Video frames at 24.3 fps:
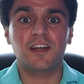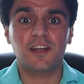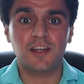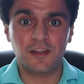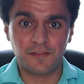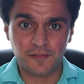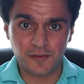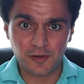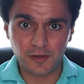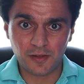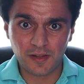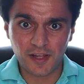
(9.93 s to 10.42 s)

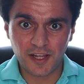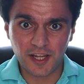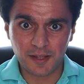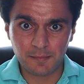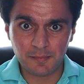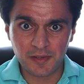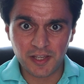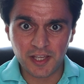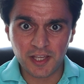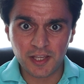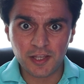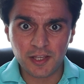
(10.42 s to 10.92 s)
If you're like
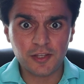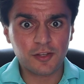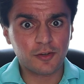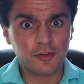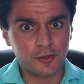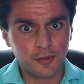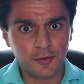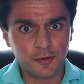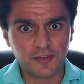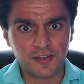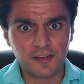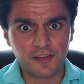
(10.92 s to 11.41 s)
me, you're
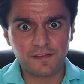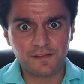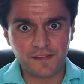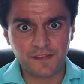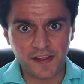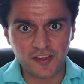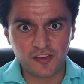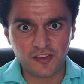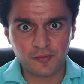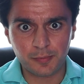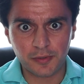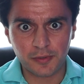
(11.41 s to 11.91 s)
using
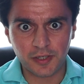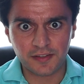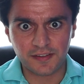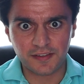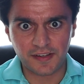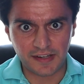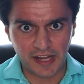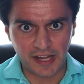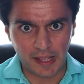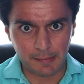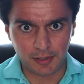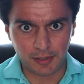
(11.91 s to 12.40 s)
Facebook
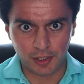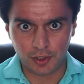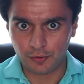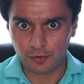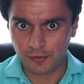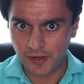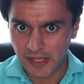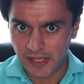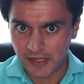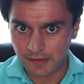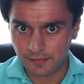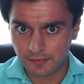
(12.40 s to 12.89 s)
Dynamic
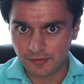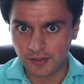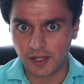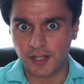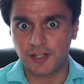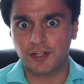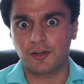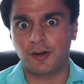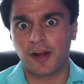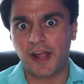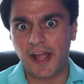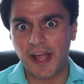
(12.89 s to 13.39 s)
Creatives
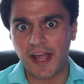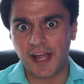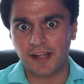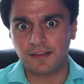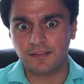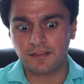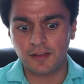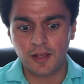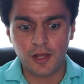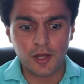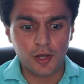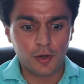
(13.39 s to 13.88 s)
on your
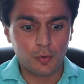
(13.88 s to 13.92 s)
ads,